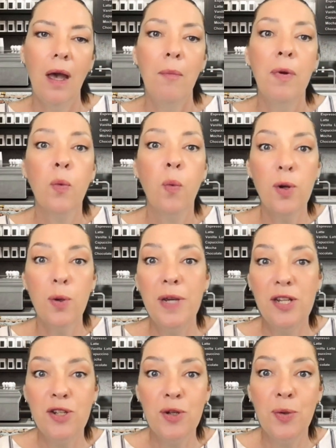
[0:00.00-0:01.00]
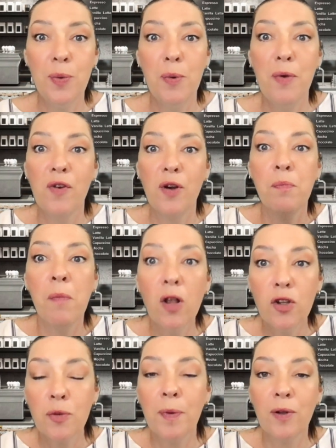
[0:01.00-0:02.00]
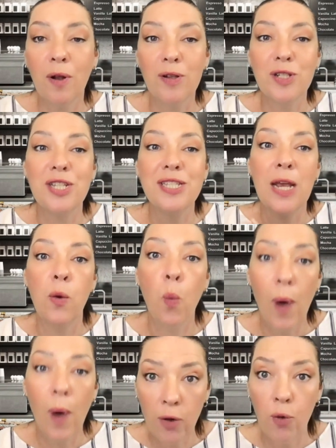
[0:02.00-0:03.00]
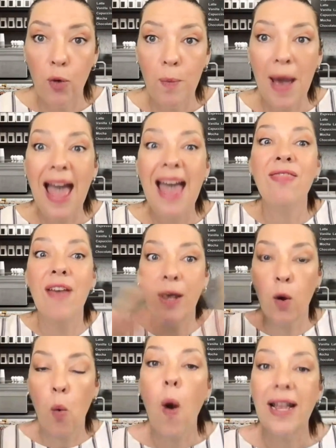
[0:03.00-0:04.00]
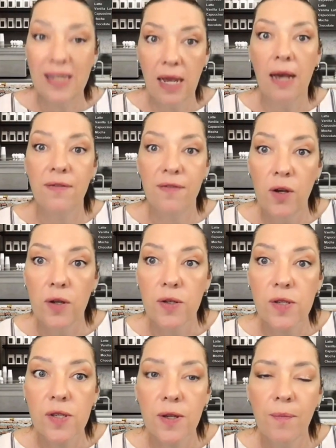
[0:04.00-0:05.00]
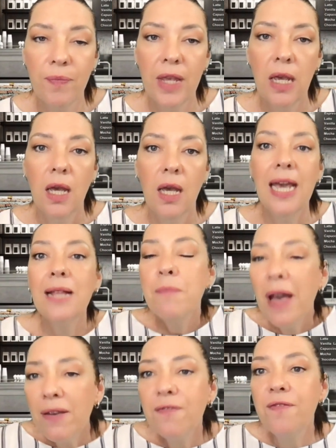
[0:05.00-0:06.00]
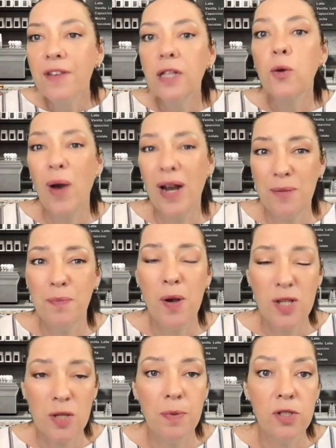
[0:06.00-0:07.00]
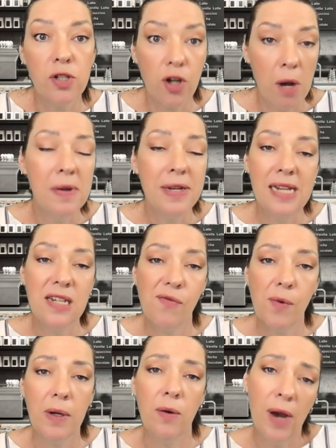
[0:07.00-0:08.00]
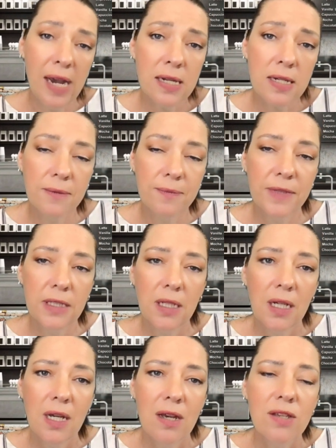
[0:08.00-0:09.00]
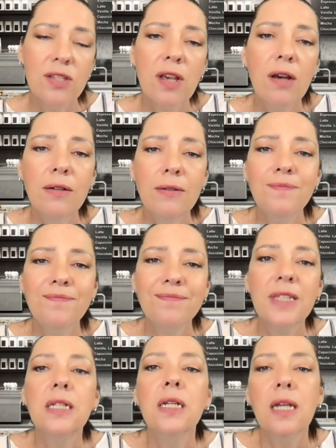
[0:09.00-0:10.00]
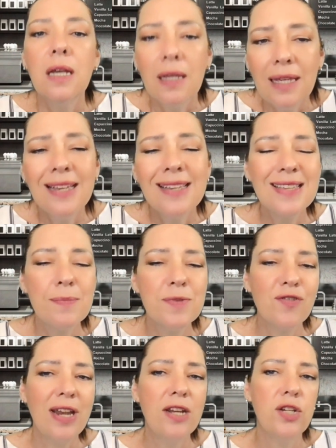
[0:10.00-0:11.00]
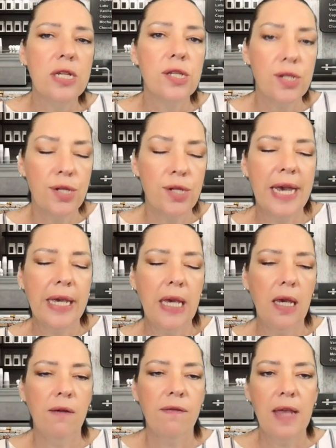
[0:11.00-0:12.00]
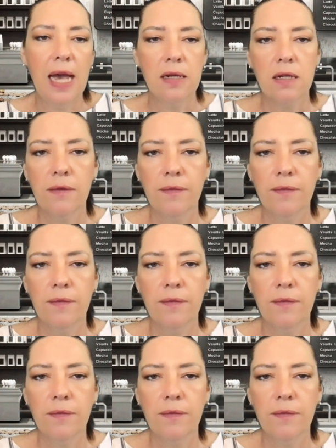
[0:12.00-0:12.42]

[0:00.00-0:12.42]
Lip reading: But what do we do when we've got multiple cultures in one room and they're quite diverse? It may feel quite impossible to accommodate everyone, right? So here's some strategies to take care of that.